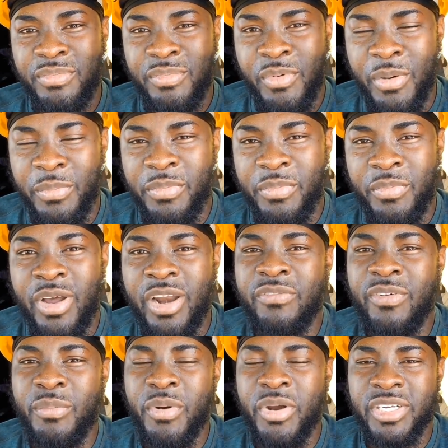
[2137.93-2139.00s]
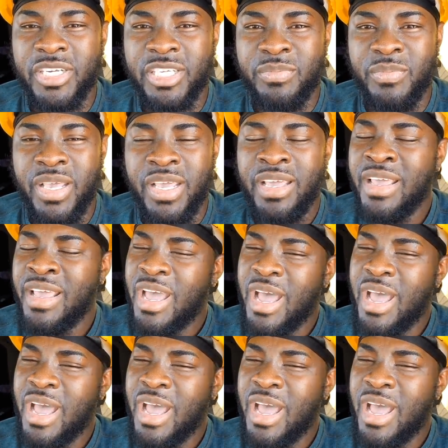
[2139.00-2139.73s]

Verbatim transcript: what whatever purchase make.